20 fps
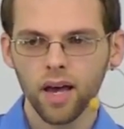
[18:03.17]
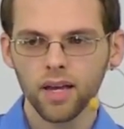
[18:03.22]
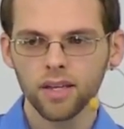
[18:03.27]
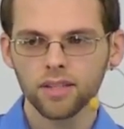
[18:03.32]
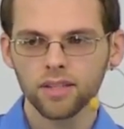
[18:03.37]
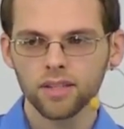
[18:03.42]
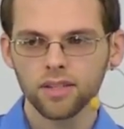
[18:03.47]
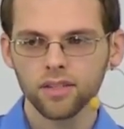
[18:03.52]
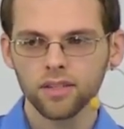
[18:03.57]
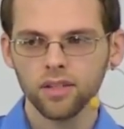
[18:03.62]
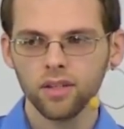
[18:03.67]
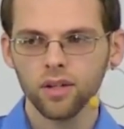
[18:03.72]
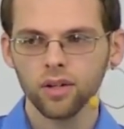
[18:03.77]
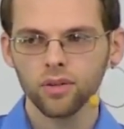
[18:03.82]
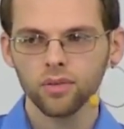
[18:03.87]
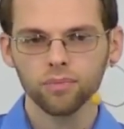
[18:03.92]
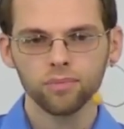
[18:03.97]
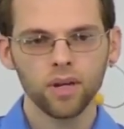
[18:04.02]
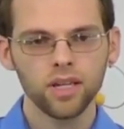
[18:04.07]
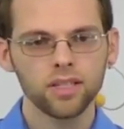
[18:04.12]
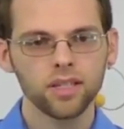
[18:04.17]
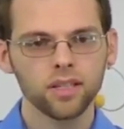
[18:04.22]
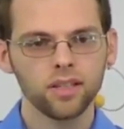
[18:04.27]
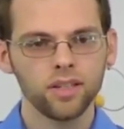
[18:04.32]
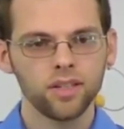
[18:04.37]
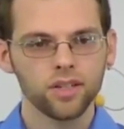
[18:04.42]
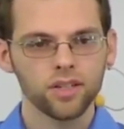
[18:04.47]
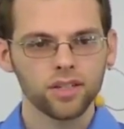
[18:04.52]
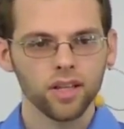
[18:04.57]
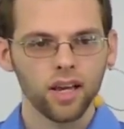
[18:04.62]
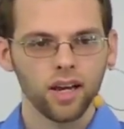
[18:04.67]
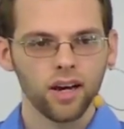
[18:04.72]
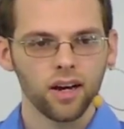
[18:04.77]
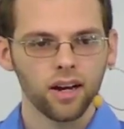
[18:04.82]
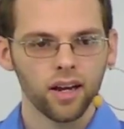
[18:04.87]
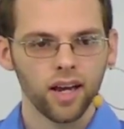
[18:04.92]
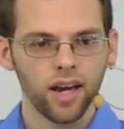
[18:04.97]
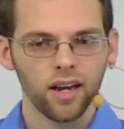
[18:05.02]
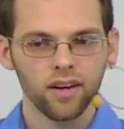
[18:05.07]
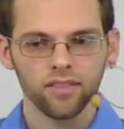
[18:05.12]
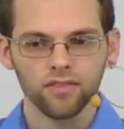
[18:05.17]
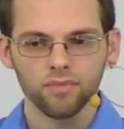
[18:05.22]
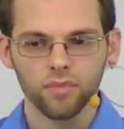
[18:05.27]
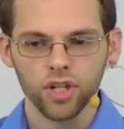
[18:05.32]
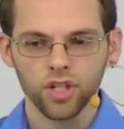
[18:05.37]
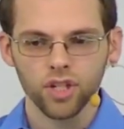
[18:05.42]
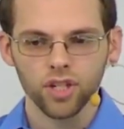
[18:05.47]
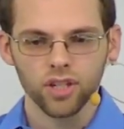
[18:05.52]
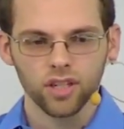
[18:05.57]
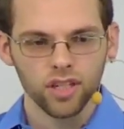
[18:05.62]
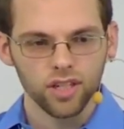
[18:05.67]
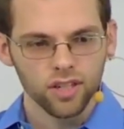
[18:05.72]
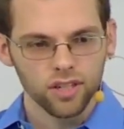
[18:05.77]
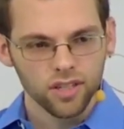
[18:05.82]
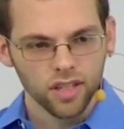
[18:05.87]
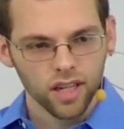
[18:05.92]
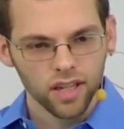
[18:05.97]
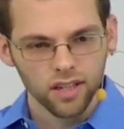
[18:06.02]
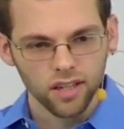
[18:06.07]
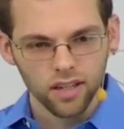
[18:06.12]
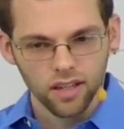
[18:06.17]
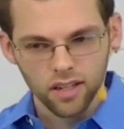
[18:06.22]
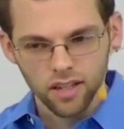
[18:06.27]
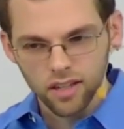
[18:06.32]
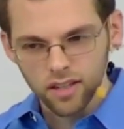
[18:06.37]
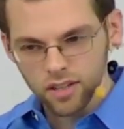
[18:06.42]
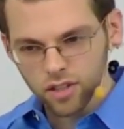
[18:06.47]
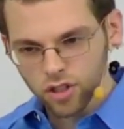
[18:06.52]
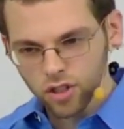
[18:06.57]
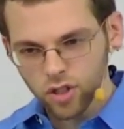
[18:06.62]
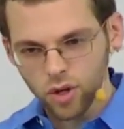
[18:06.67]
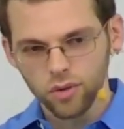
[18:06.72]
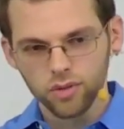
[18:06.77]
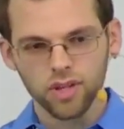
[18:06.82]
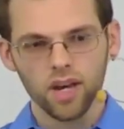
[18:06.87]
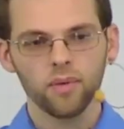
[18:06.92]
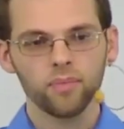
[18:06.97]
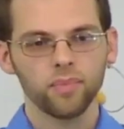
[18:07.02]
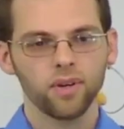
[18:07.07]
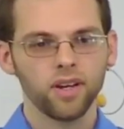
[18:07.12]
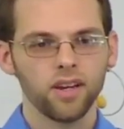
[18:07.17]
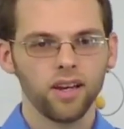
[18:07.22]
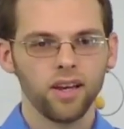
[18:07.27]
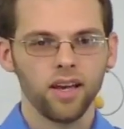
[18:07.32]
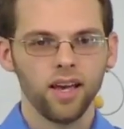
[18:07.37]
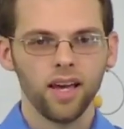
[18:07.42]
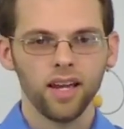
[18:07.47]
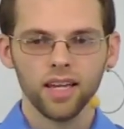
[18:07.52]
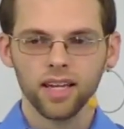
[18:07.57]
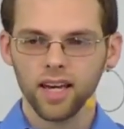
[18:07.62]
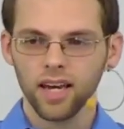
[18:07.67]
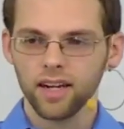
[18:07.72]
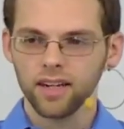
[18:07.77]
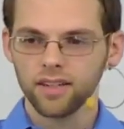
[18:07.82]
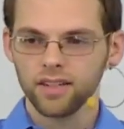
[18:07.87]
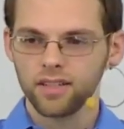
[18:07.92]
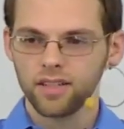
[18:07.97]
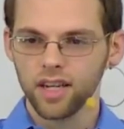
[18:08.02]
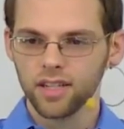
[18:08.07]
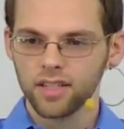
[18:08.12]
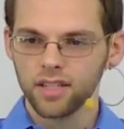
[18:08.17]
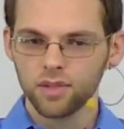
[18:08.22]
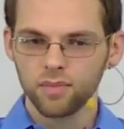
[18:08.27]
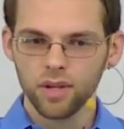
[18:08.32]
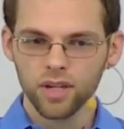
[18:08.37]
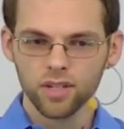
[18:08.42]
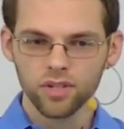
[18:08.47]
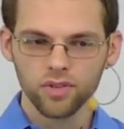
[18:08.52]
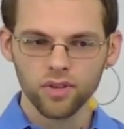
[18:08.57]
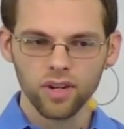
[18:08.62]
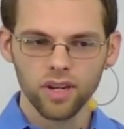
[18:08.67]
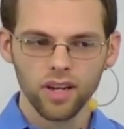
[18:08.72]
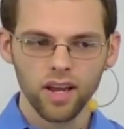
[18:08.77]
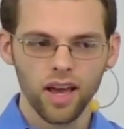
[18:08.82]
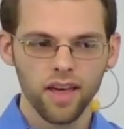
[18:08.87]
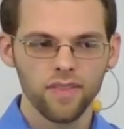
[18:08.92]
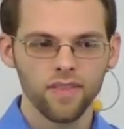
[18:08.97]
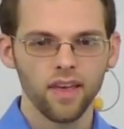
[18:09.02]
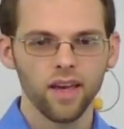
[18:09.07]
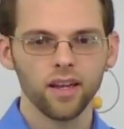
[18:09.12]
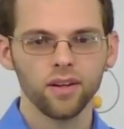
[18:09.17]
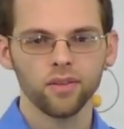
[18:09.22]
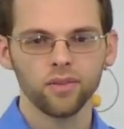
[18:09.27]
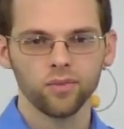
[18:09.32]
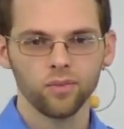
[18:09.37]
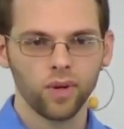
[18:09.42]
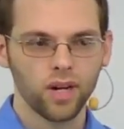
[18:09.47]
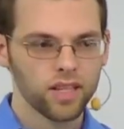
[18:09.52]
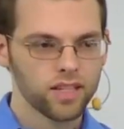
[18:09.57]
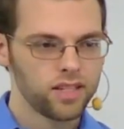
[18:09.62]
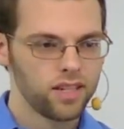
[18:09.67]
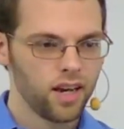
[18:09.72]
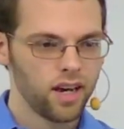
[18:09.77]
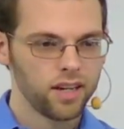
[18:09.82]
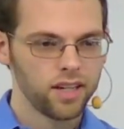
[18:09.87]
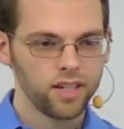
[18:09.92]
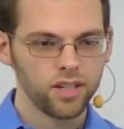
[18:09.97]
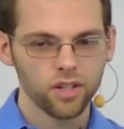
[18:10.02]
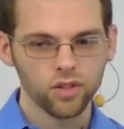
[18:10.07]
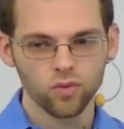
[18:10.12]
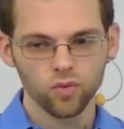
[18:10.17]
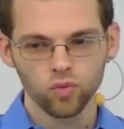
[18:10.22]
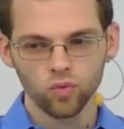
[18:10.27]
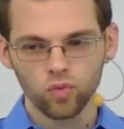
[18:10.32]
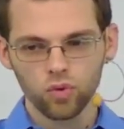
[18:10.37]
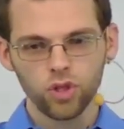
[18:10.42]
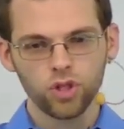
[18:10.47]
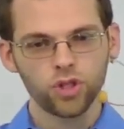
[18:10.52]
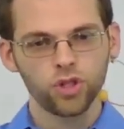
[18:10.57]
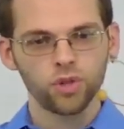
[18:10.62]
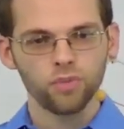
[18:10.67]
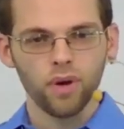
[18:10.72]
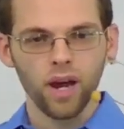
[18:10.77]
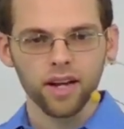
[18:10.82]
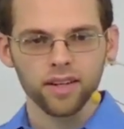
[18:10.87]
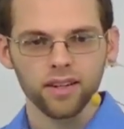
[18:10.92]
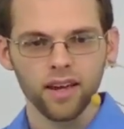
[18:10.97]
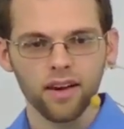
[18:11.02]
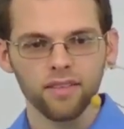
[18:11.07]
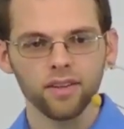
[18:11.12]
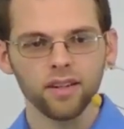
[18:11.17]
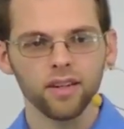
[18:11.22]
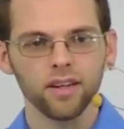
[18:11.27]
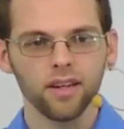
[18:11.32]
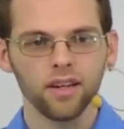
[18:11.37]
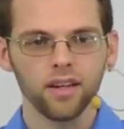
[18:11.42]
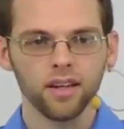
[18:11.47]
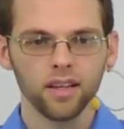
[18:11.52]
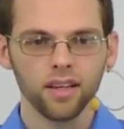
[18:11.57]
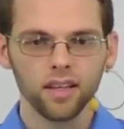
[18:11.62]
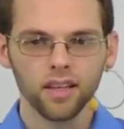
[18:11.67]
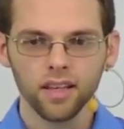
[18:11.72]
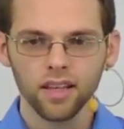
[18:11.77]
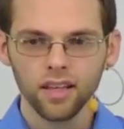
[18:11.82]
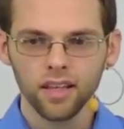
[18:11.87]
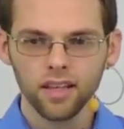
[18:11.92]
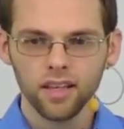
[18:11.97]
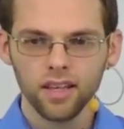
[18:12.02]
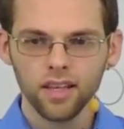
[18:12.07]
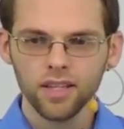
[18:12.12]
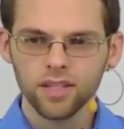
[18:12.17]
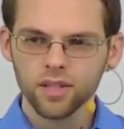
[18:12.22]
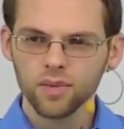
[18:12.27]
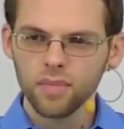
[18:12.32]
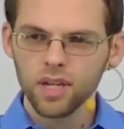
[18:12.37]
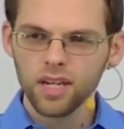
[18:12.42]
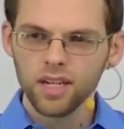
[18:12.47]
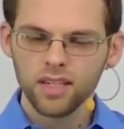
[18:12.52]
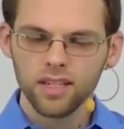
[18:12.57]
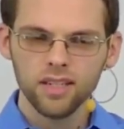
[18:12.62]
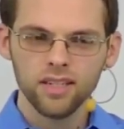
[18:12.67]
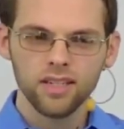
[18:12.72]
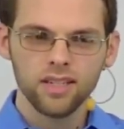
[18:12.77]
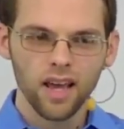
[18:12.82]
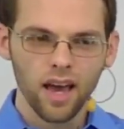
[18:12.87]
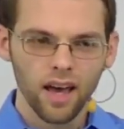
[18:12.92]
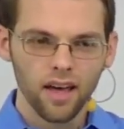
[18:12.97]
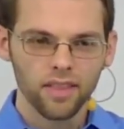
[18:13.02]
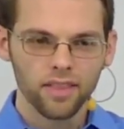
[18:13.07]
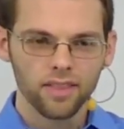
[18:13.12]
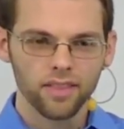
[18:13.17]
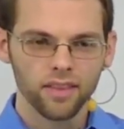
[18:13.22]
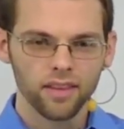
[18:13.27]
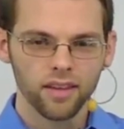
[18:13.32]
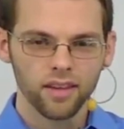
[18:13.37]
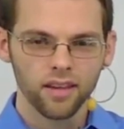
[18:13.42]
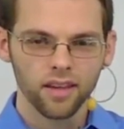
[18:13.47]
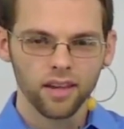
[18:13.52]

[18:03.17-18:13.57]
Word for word: as, you know, basically just like on a kind of mission. He just like shows up and he kind of does his ministry, and then when it's done, he just whoosh back to heaven. He submitted to death.